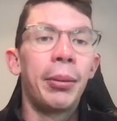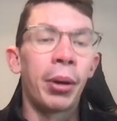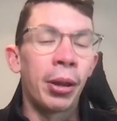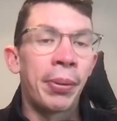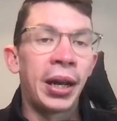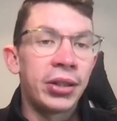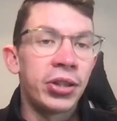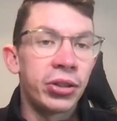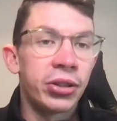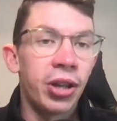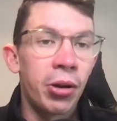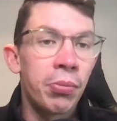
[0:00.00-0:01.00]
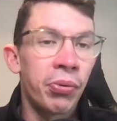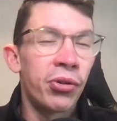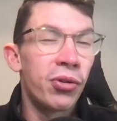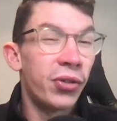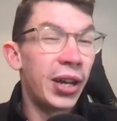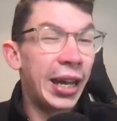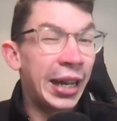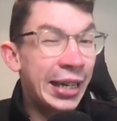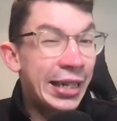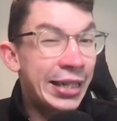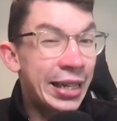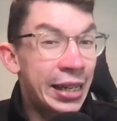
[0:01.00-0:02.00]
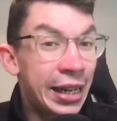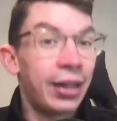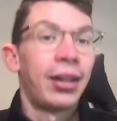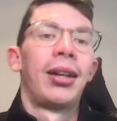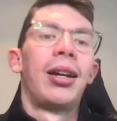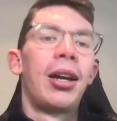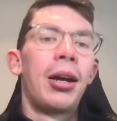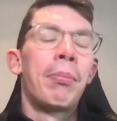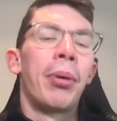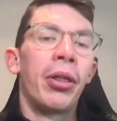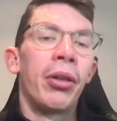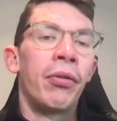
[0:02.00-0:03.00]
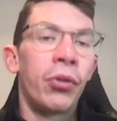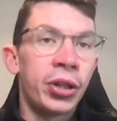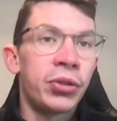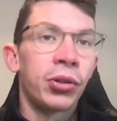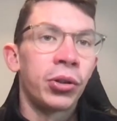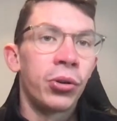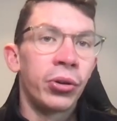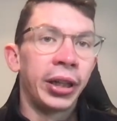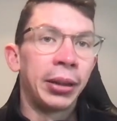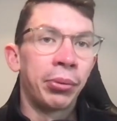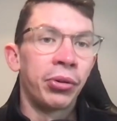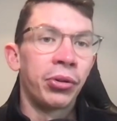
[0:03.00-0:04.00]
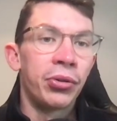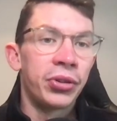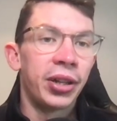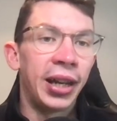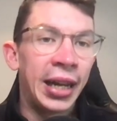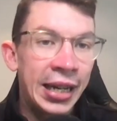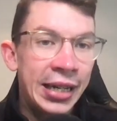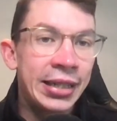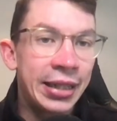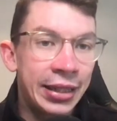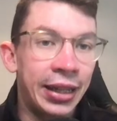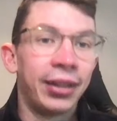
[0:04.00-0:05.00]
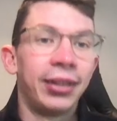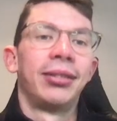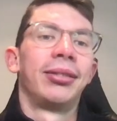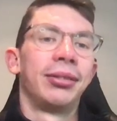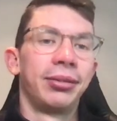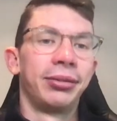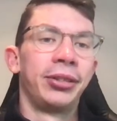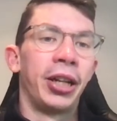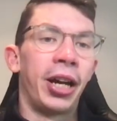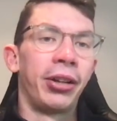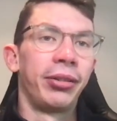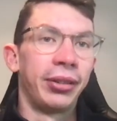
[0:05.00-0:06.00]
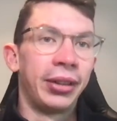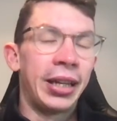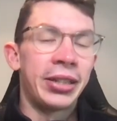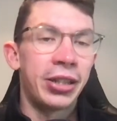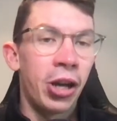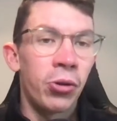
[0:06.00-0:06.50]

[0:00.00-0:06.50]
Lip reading: but the pictures don't prove that he did it, but the voice recording proves that he did it. You know, it's